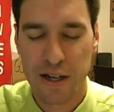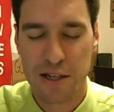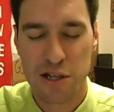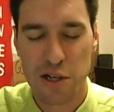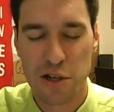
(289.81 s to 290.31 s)

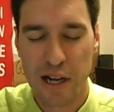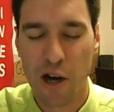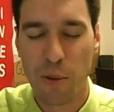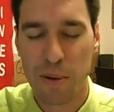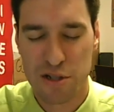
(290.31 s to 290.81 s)
Continue to
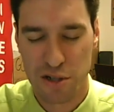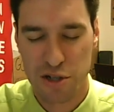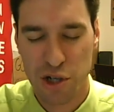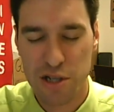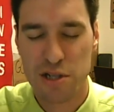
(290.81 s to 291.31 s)
help us to
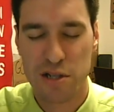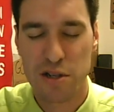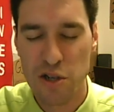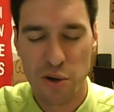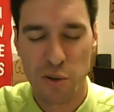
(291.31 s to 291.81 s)
trust
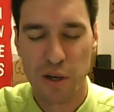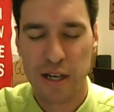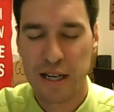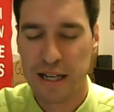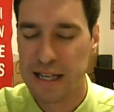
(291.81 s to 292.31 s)
in you
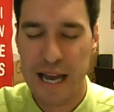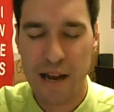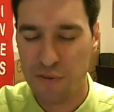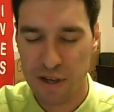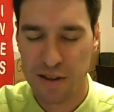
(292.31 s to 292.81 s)
in
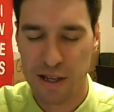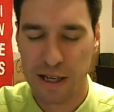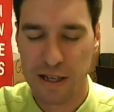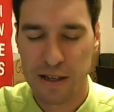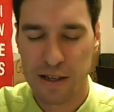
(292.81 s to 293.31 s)
everything.